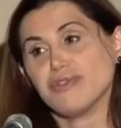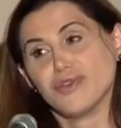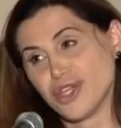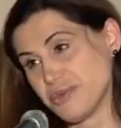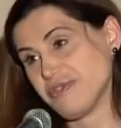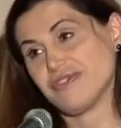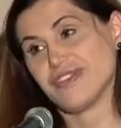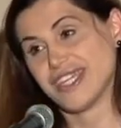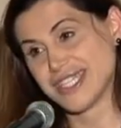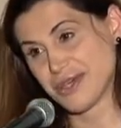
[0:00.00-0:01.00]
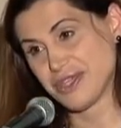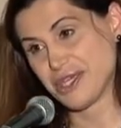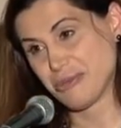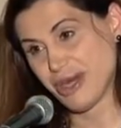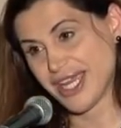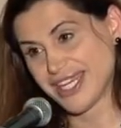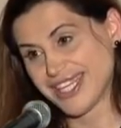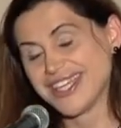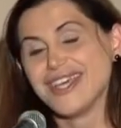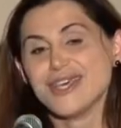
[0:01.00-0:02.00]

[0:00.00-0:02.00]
before you even find out that you're pregnant.